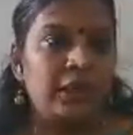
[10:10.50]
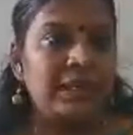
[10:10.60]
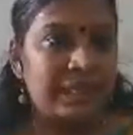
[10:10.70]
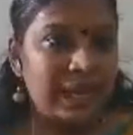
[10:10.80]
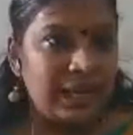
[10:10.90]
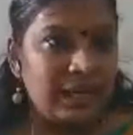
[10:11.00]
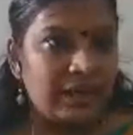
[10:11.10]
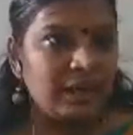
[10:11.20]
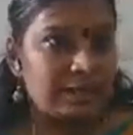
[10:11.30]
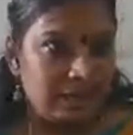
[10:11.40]

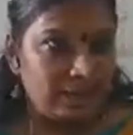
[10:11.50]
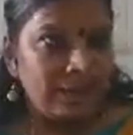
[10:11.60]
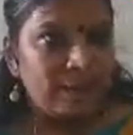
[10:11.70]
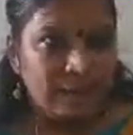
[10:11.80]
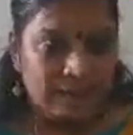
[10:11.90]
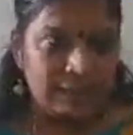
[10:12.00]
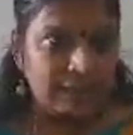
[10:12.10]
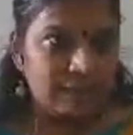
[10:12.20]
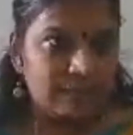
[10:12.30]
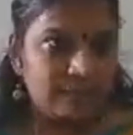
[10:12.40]
retain the
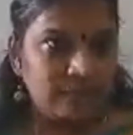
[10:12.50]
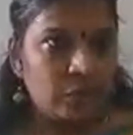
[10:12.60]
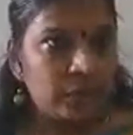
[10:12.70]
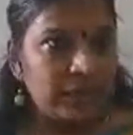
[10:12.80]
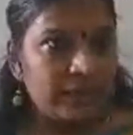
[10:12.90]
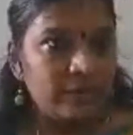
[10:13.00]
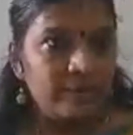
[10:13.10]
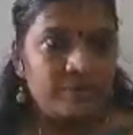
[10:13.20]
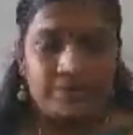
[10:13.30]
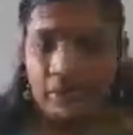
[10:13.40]
memory.
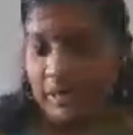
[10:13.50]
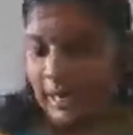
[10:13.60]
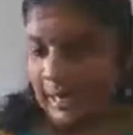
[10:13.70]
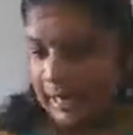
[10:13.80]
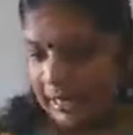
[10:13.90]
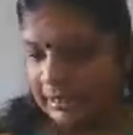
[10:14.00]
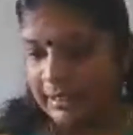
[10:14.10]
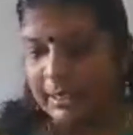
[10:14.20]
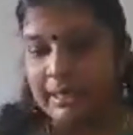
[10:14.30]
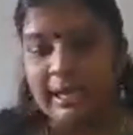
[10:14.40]
Okay, and
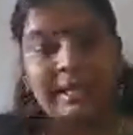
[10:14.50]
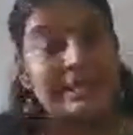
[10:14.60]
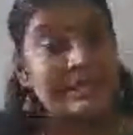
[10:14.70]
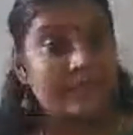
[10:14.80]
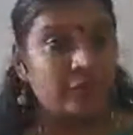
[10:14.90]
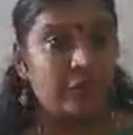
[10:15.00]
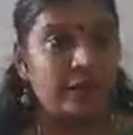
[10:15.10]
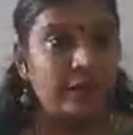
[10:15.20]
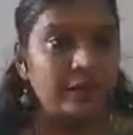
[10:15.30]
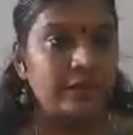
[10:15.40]
next
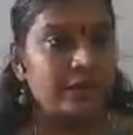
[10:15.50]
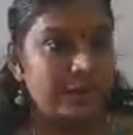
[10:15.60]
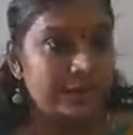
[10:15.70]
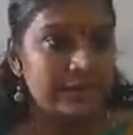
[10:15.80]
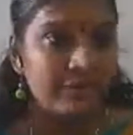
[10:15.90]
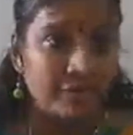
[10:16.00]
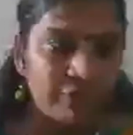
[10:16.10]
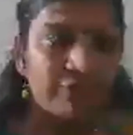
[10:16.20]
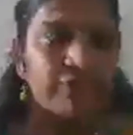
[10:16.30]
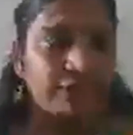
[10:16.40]
one, that is the
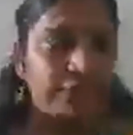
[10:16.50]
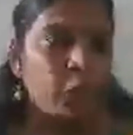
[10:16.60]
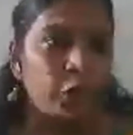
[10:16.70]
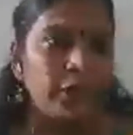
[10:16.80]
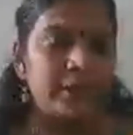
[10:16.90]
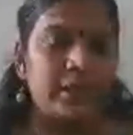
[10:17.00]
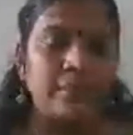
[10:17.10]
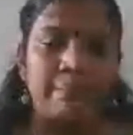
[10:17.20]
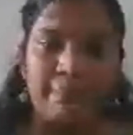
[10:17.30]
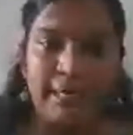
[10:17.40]
fifth point,
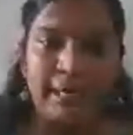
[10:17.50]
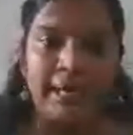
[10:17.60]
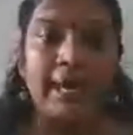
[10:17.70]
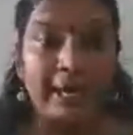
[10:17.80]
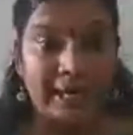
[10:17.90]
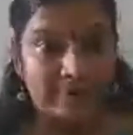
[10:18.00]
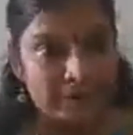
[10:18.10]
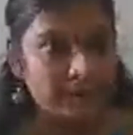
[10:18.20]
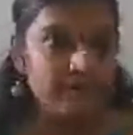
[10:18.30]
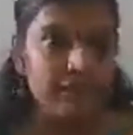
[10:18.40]
be
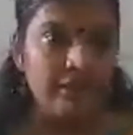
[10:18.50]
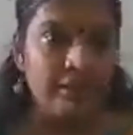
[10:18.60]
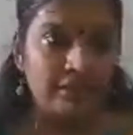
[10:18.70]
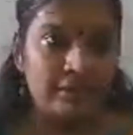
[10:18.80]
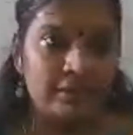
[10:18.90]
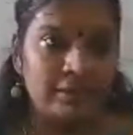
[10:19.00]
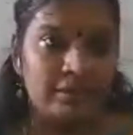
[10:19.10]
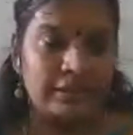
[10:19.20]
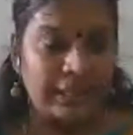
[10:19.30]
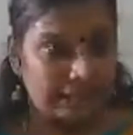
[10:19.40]
adaptable.
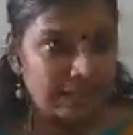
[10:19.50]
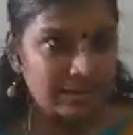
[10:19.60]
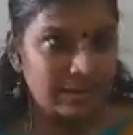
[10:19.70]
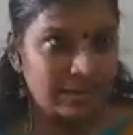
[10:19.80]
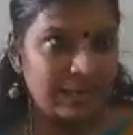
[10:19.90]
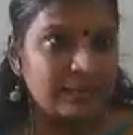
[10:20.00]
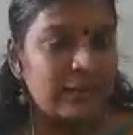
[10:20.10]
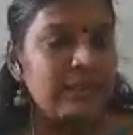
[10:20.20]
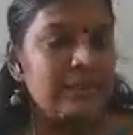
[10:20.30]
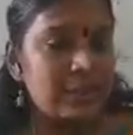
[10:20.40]
That means a
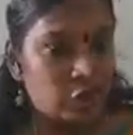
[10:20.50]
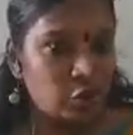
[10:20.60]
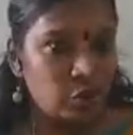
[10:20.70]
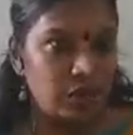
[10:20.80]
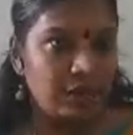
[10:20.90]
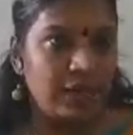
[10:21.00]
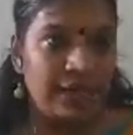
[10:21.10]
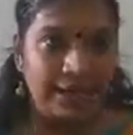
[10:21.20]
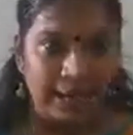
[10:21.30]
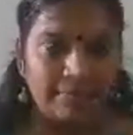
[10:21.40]
teacher should
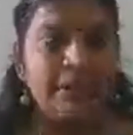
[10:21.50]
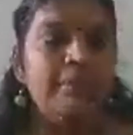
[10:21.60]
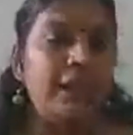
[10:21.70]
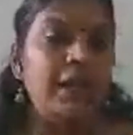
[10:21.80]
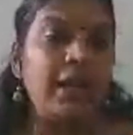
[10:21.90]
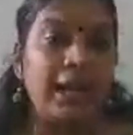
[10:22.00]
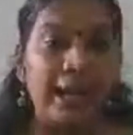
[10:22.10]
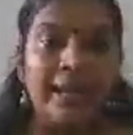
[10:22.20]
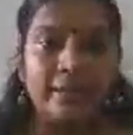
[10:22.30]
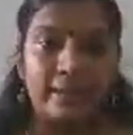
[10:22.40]
adaptable
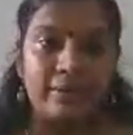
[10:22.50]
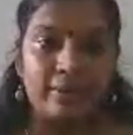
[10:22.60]
and